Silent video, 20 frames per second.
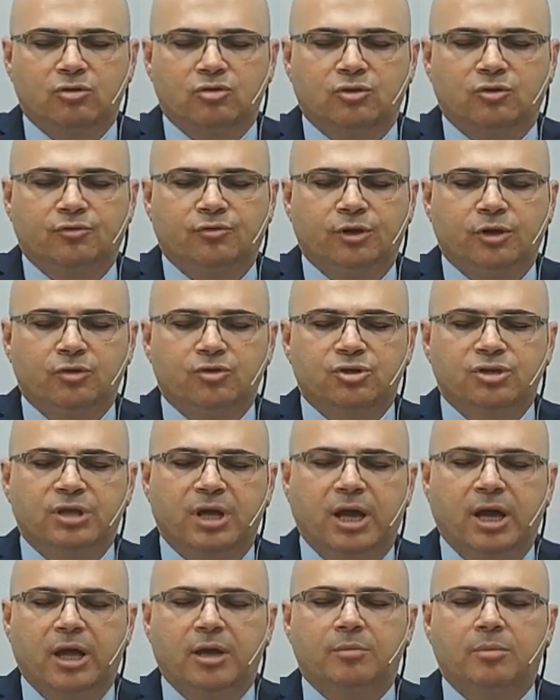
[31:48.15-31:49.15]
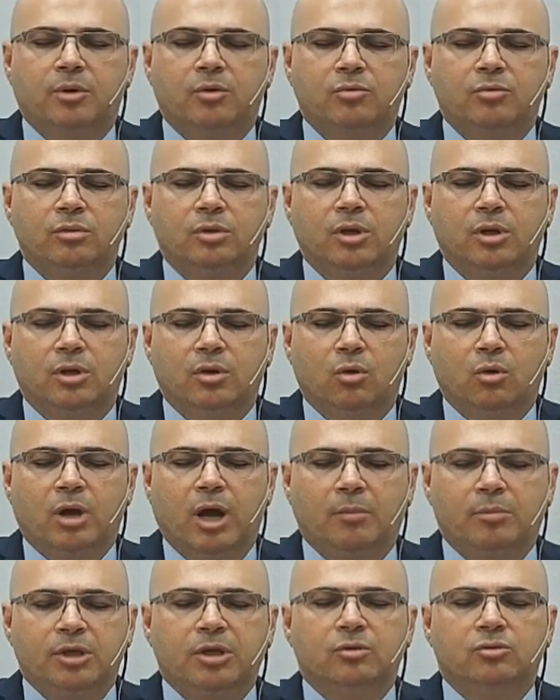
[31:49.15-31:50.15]
may be protected, so
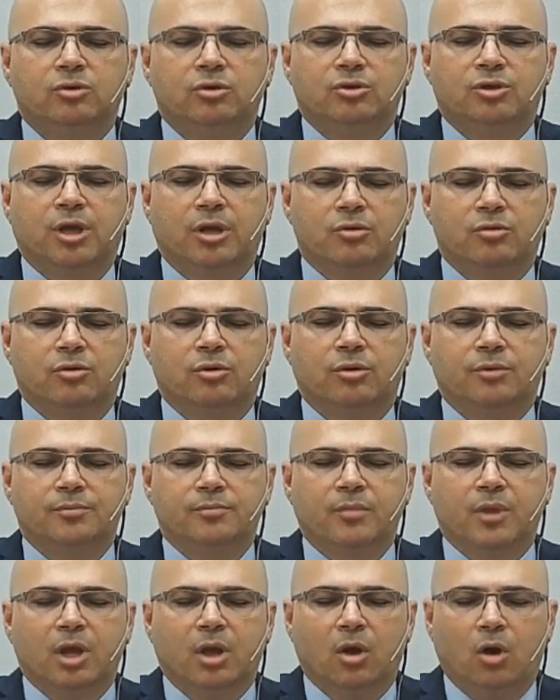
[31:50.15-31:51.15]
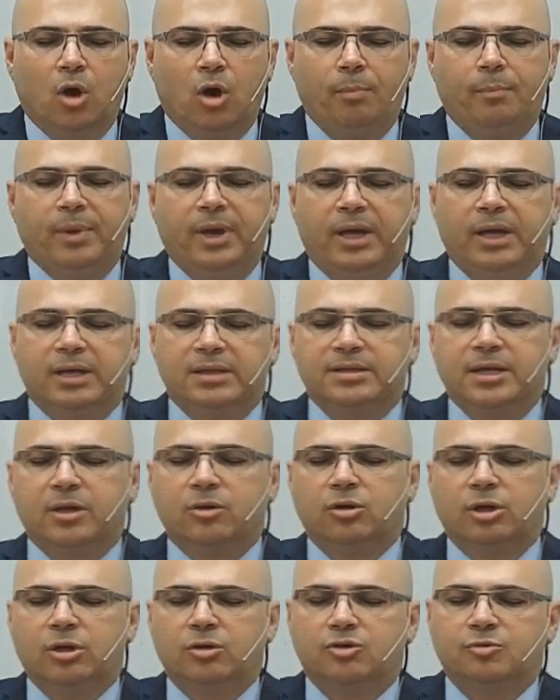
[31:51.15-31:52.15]
that our children may know the way
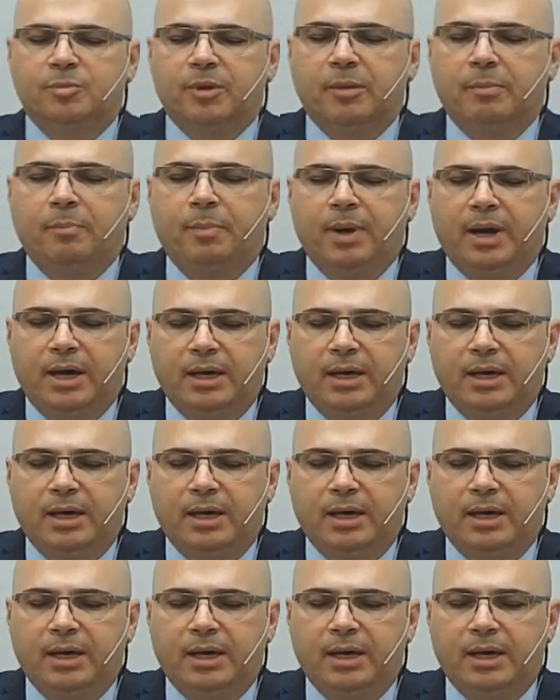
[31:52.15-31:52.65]
of the Lord